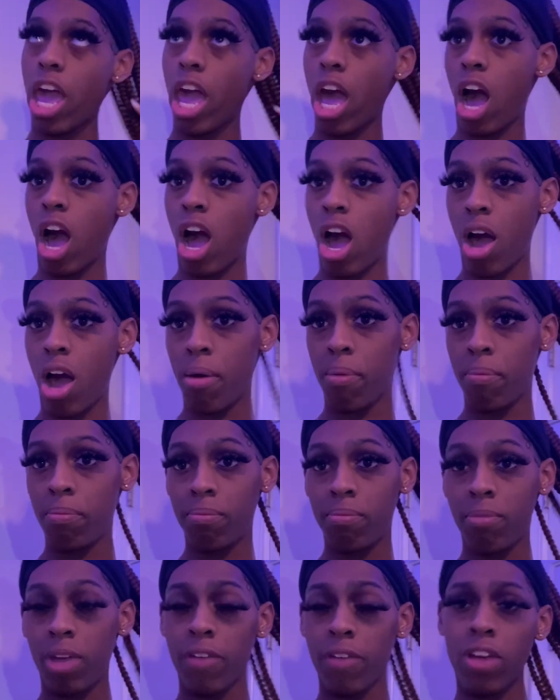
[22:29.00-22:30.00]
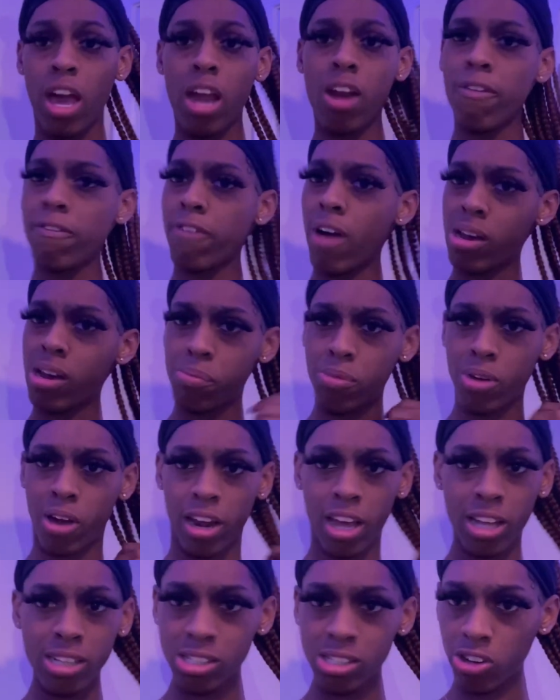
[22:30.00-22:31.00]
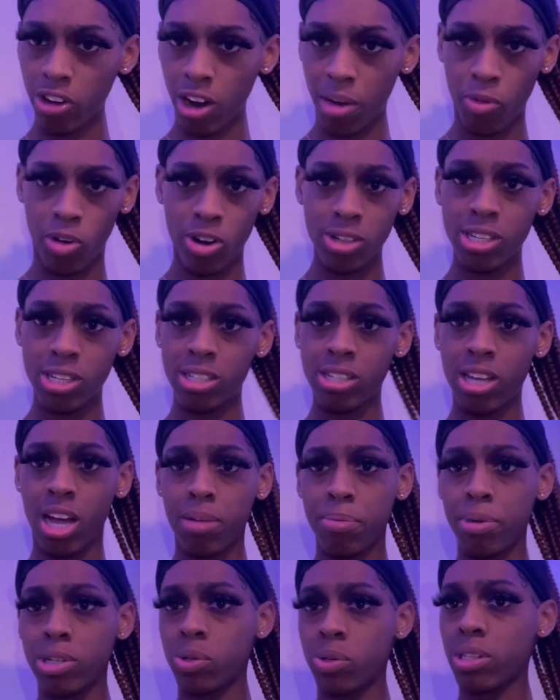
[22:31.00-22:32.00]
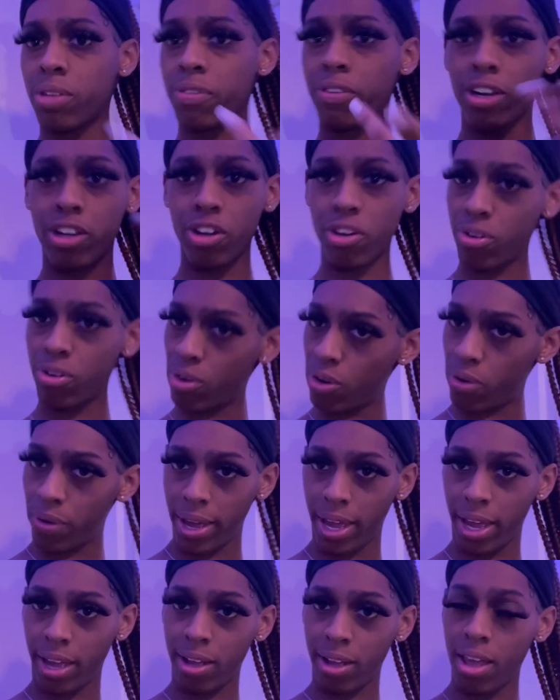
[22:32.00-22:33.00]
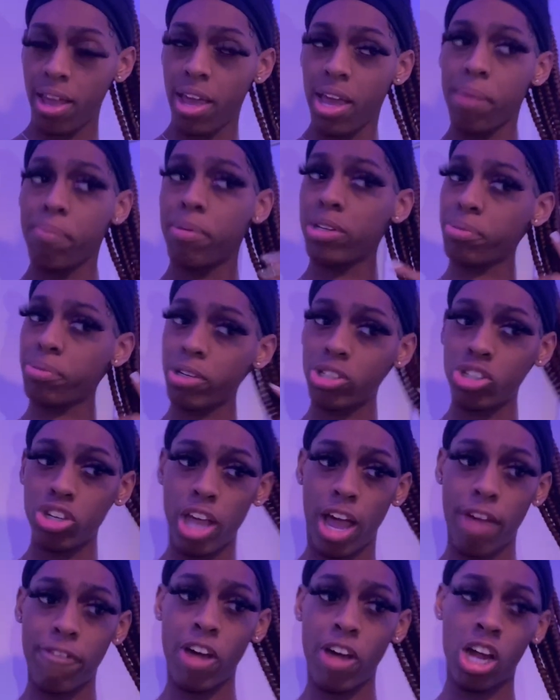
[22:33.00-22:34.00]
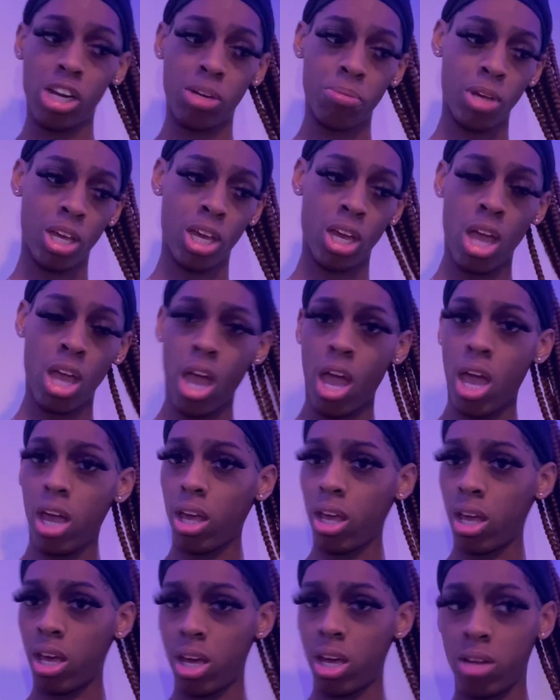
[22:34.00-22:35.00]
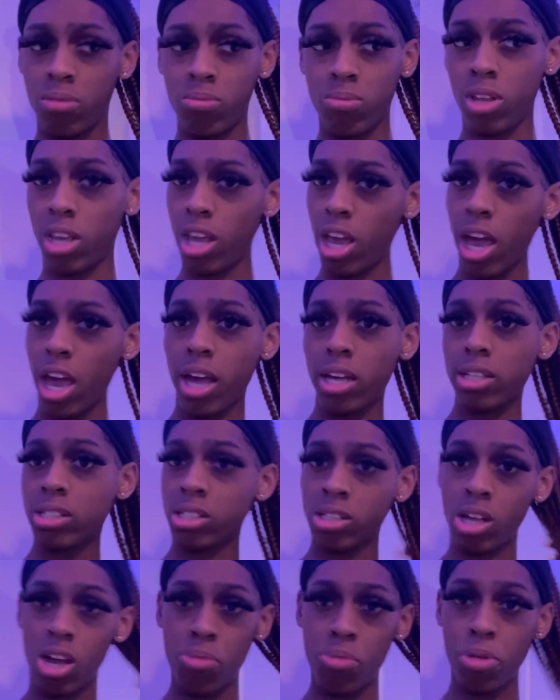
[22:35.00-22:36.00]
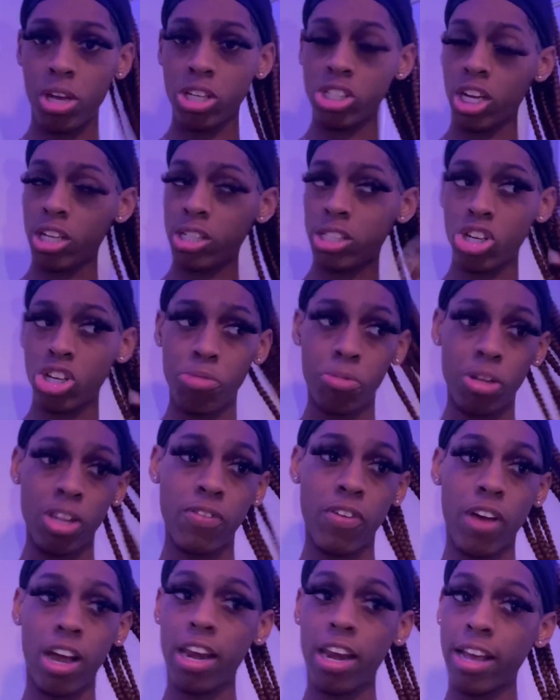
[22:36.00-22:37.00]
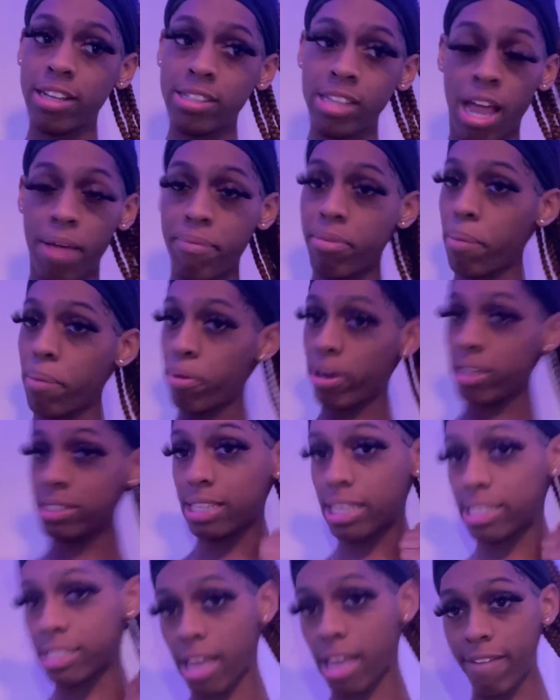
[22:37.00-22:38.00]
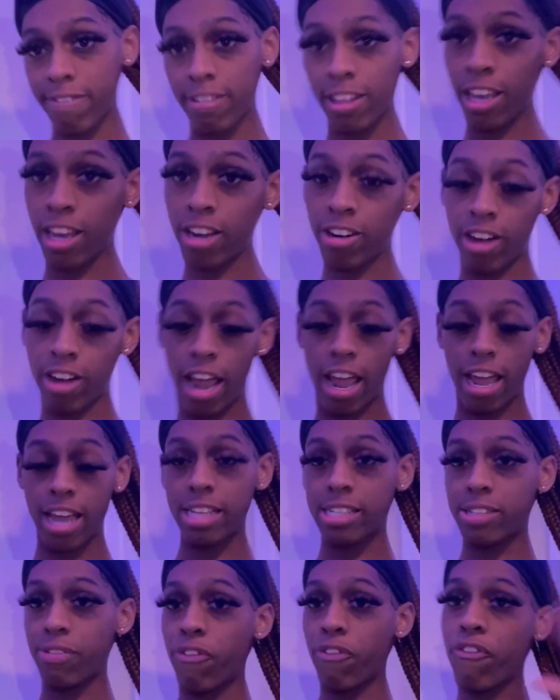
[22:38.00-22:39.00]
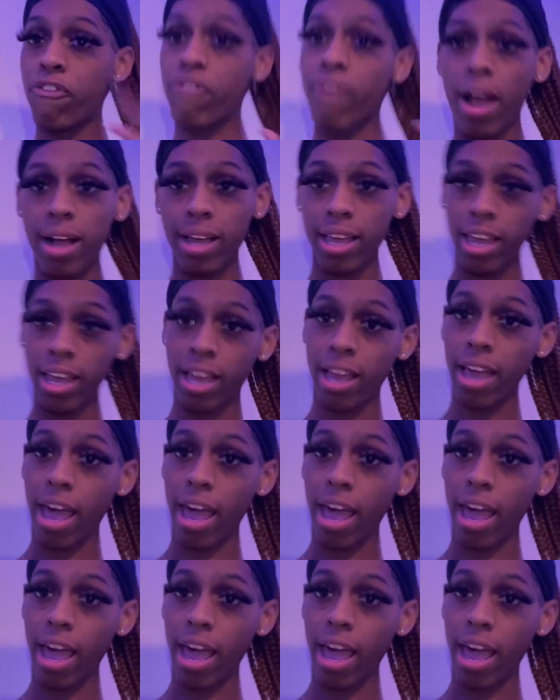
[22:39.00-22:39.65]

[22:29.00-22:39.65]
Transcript: Um, if y'all don't follow me on Instagram or TikTok, bitch, what the fuck are you doing? Bitch, make sure y'all follow me. And yeah, so bitch, until motherfucking next time, the princess of the internet is fucking